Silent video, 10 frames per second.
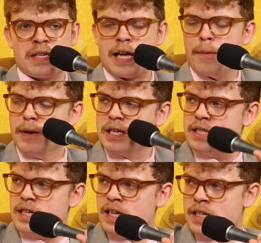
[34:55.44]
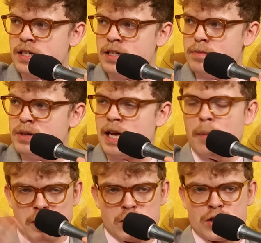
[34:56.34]
Persepolis in the desert.
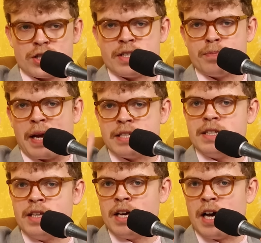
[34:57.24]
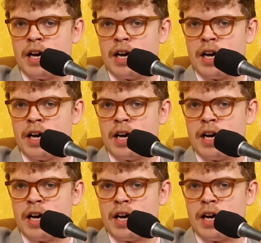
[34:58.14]
Persepolis, which is basically